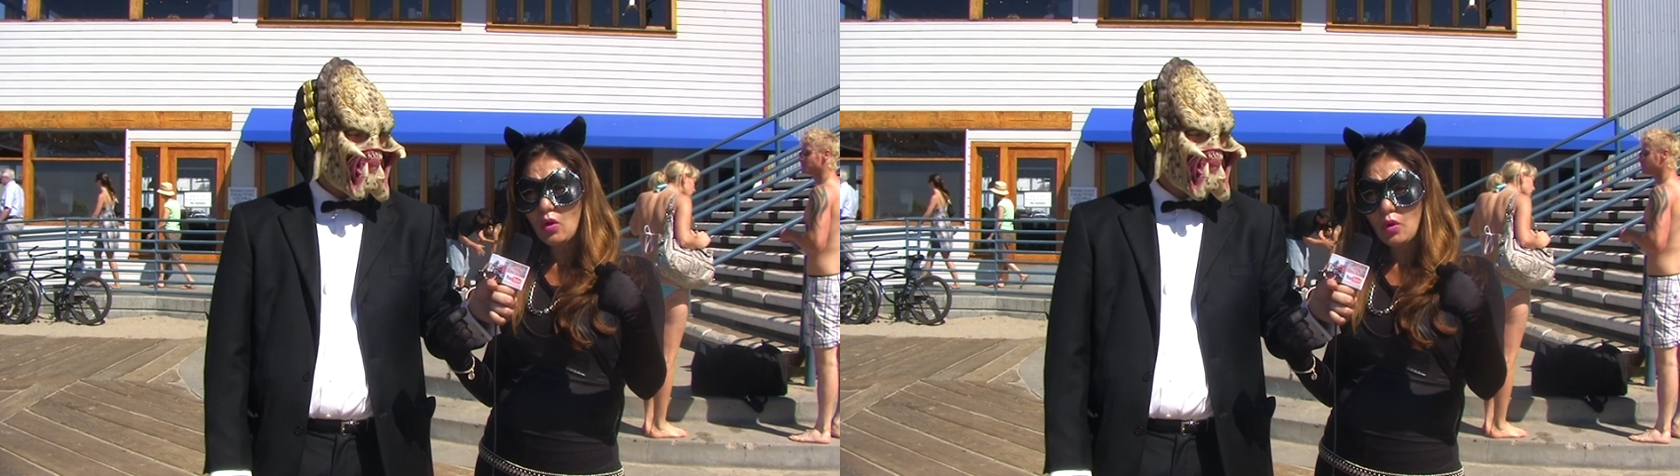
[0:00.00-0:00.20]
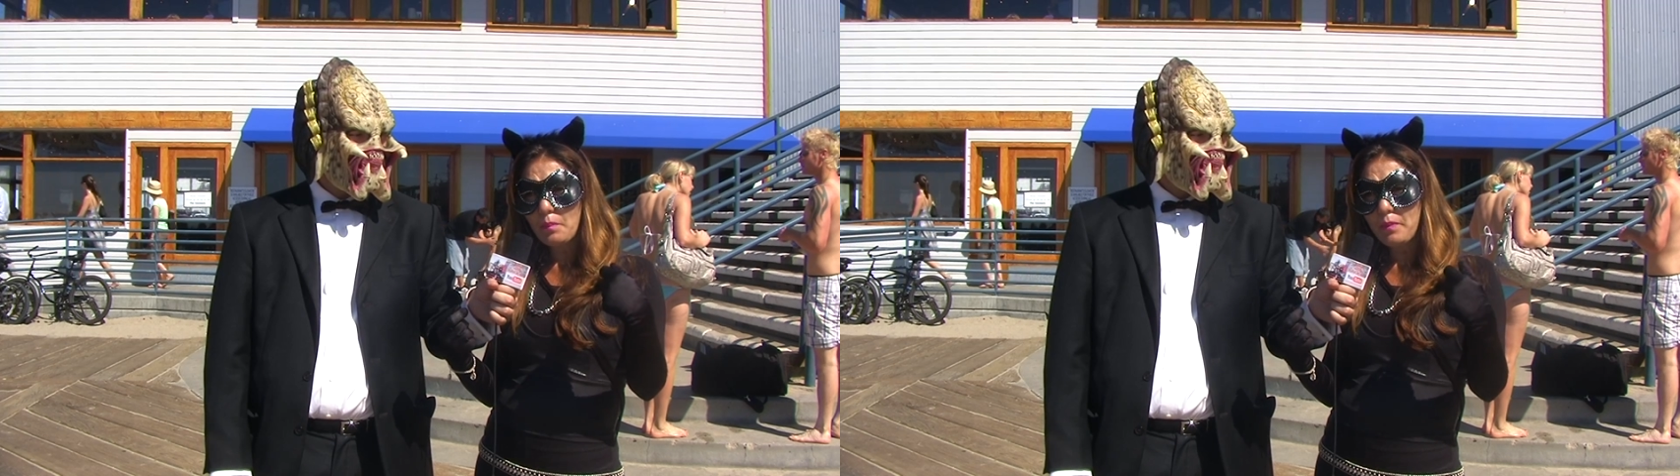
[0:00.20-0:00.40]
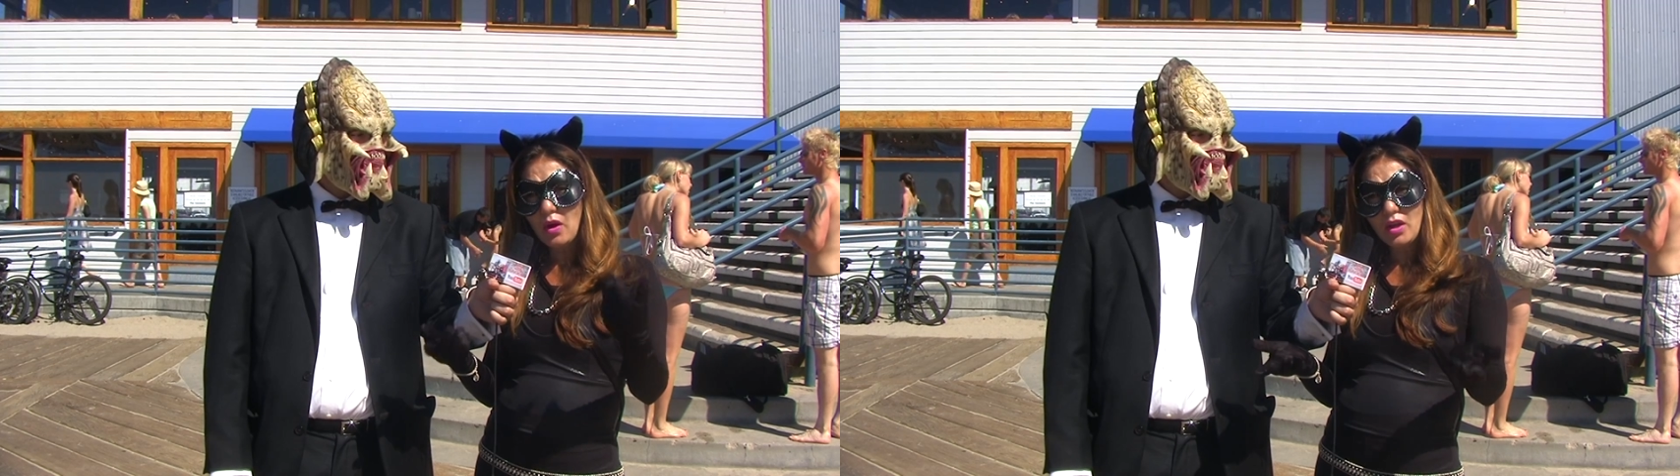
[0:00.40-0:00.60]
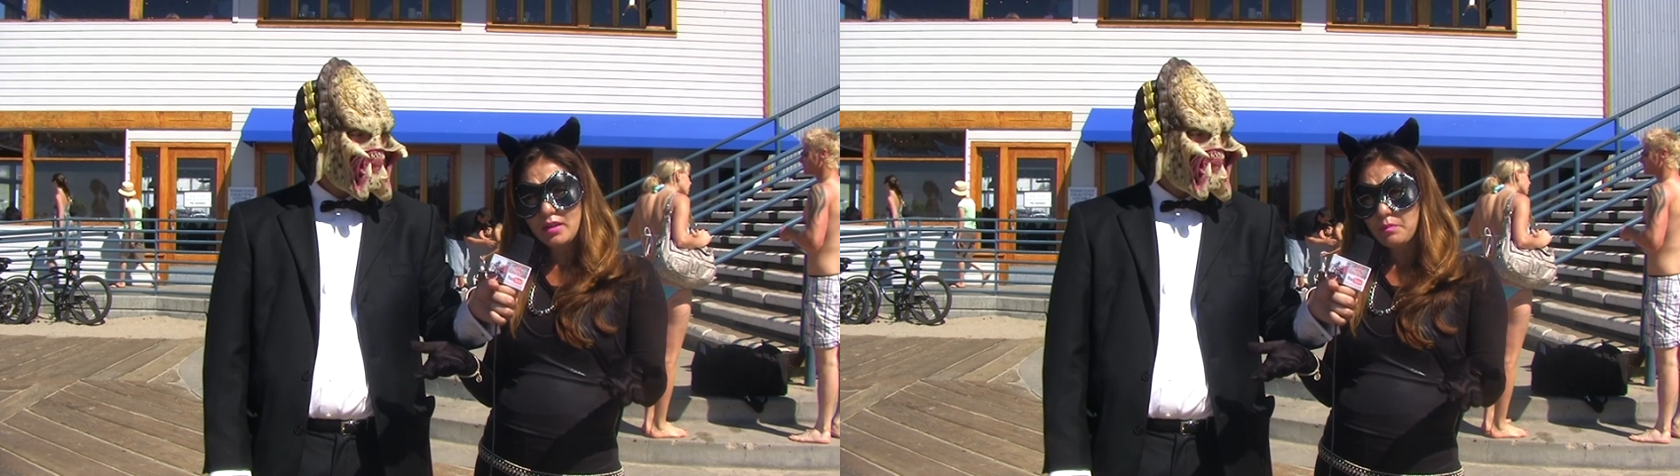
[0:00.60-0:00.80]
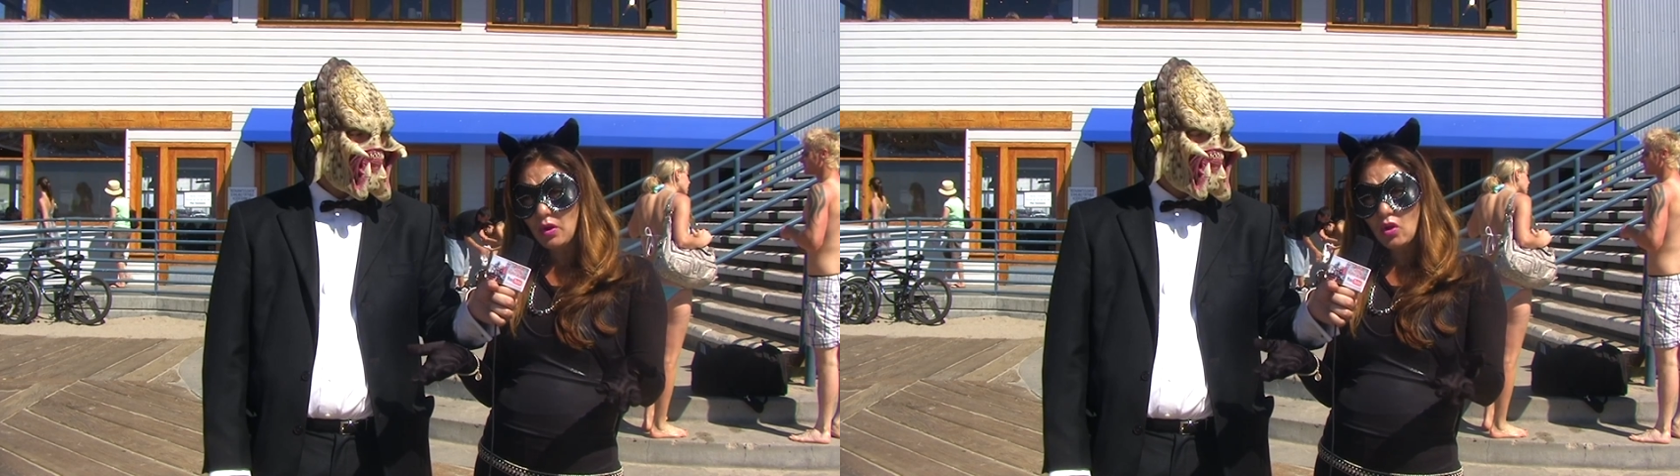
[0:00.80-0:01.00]
or
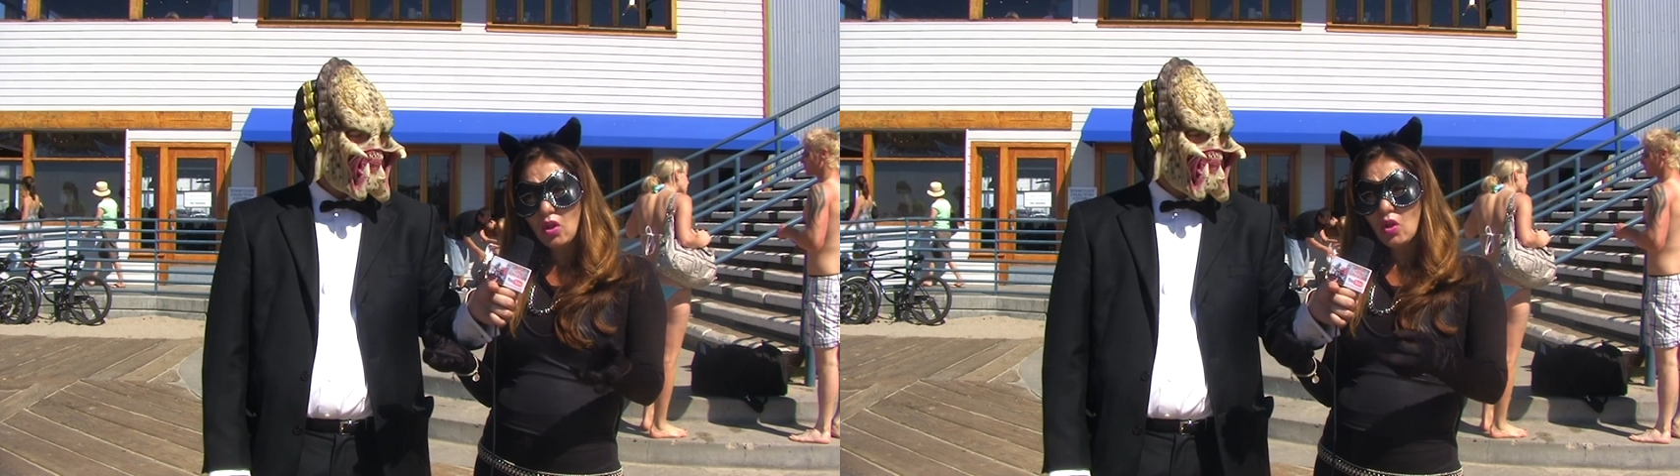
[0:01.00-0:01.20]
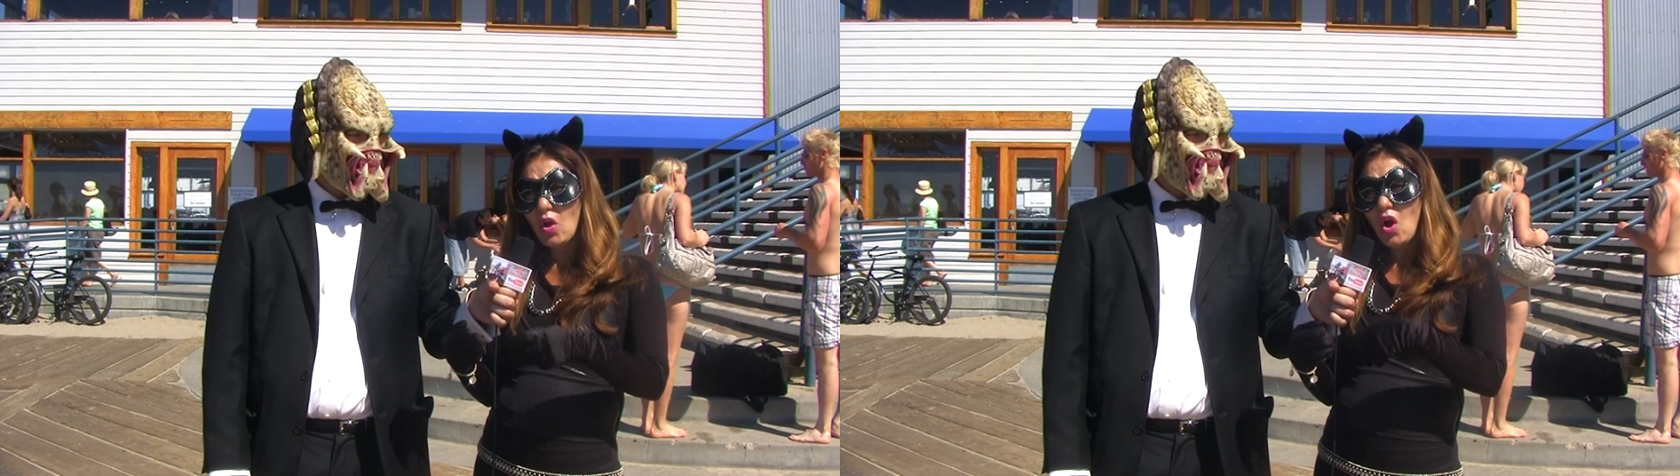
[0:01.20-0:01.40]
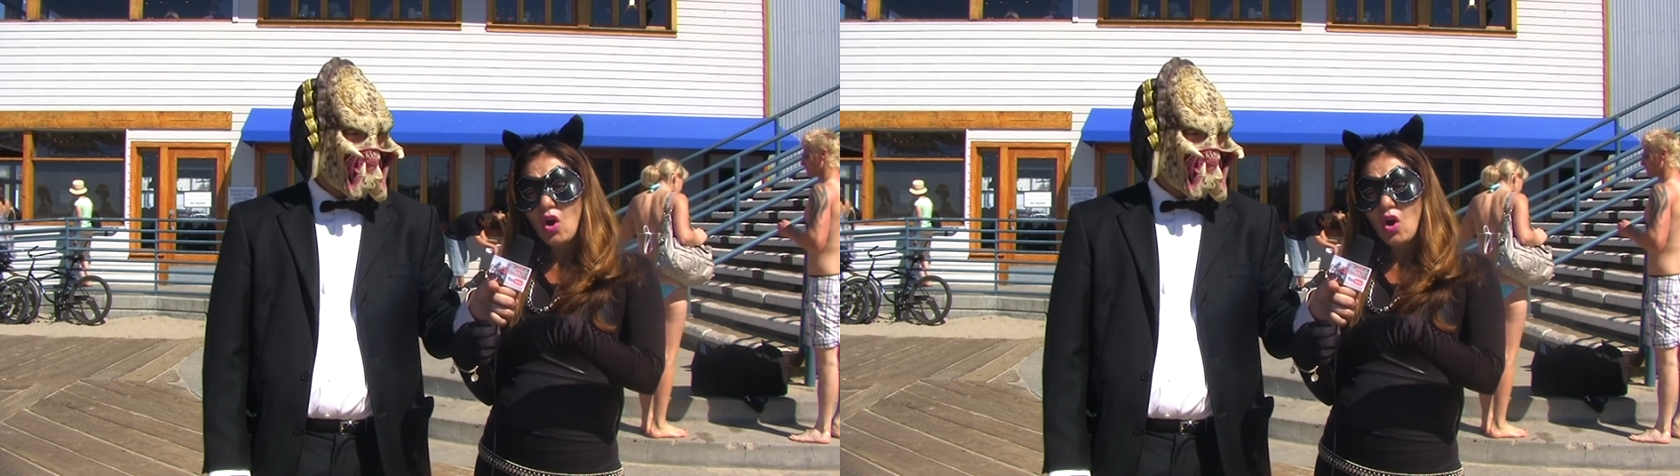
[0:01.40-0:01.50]
volleyball